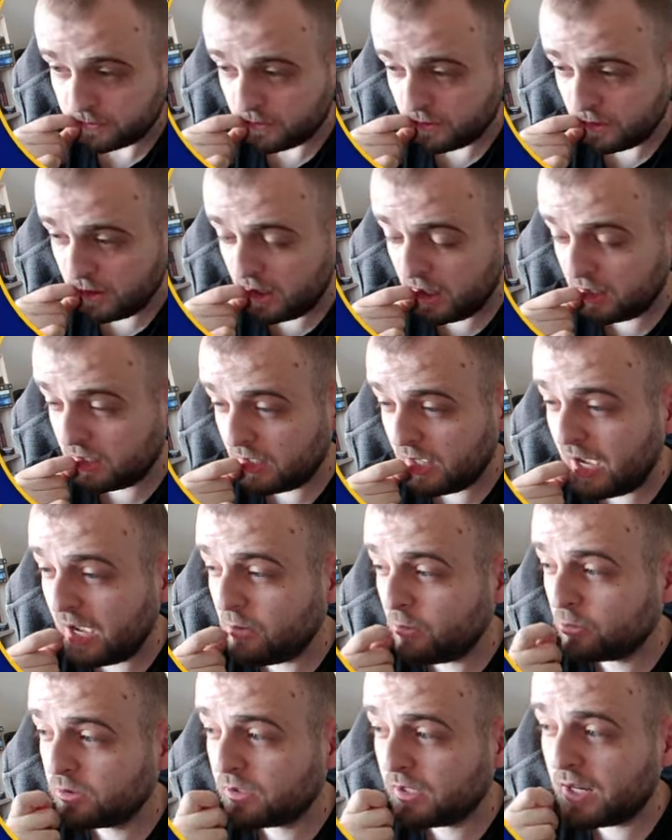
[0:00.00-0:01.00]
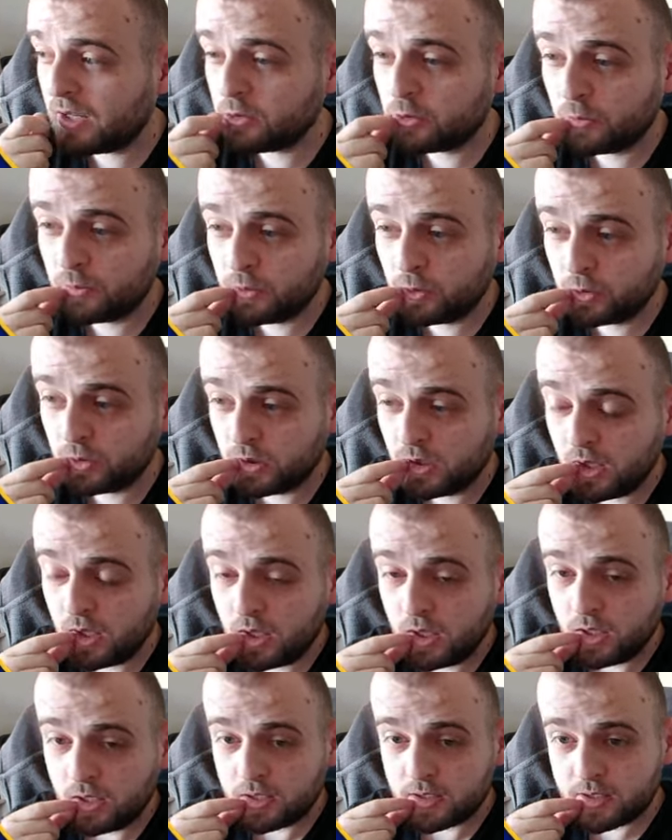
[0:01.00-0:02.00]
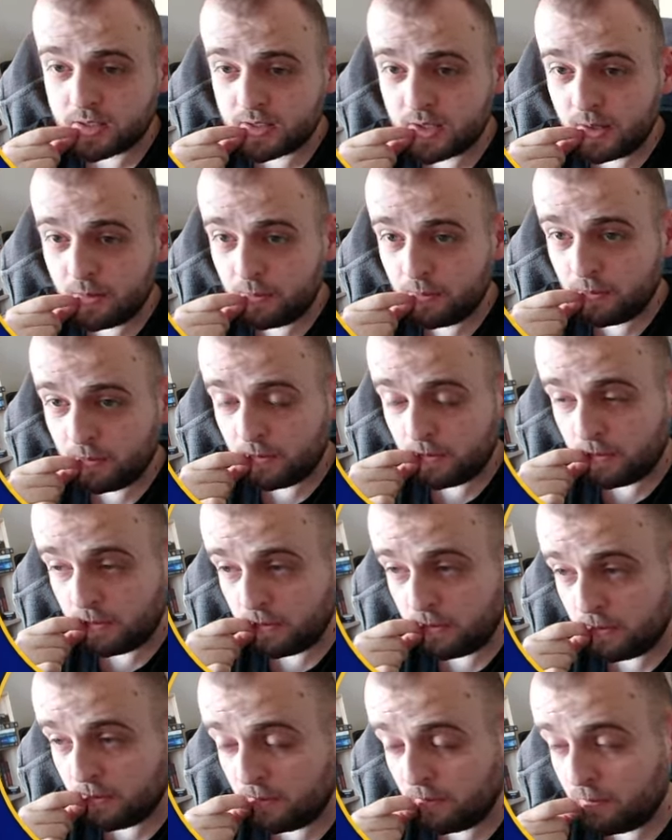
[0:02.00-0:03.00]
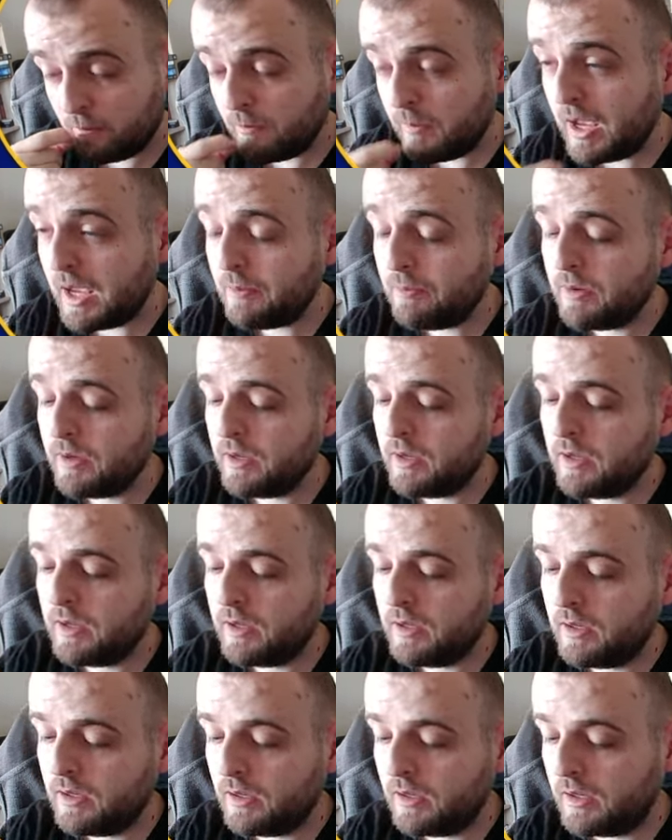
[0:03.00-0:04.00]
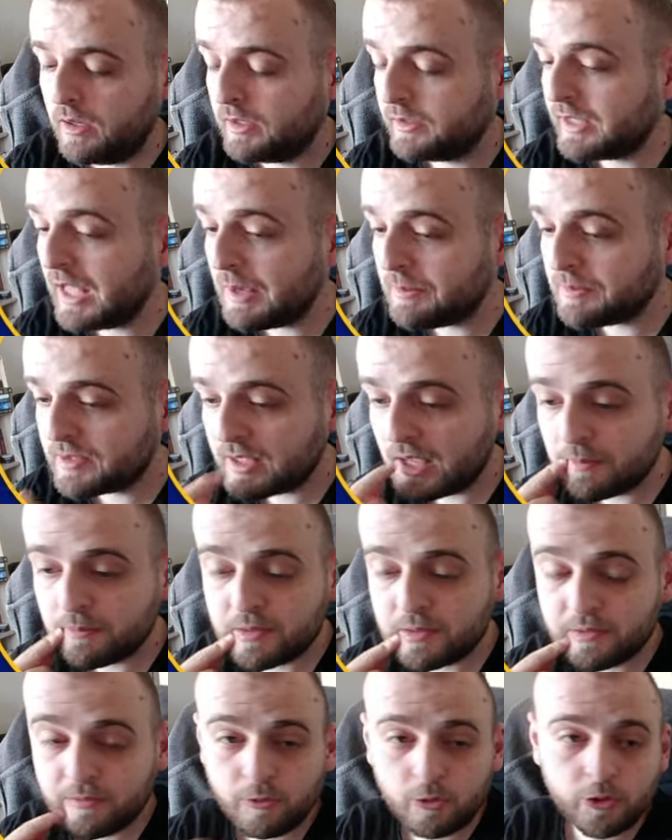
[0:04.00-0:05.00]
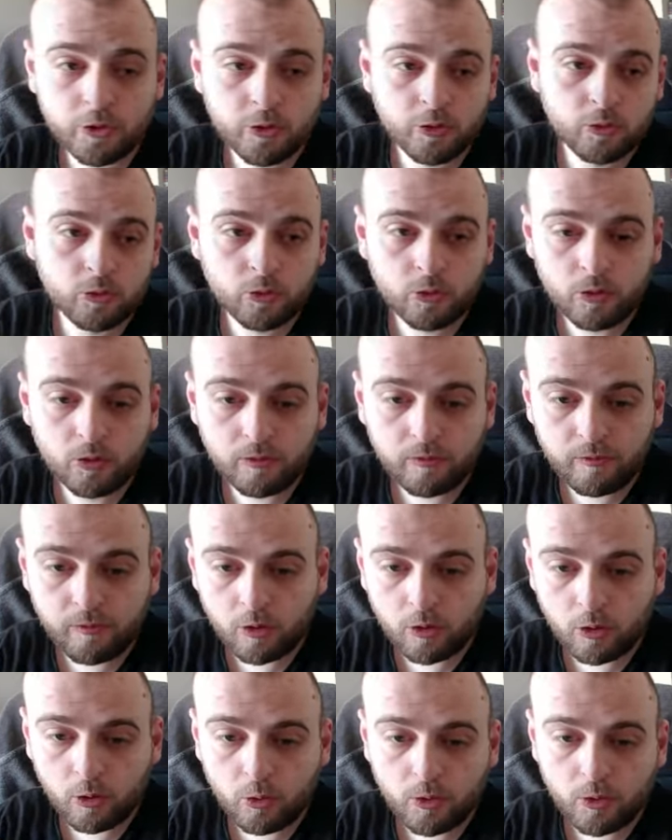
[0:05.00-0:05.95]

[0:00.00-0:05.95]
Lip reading: And I will try to put some maybe timestamps for you to follow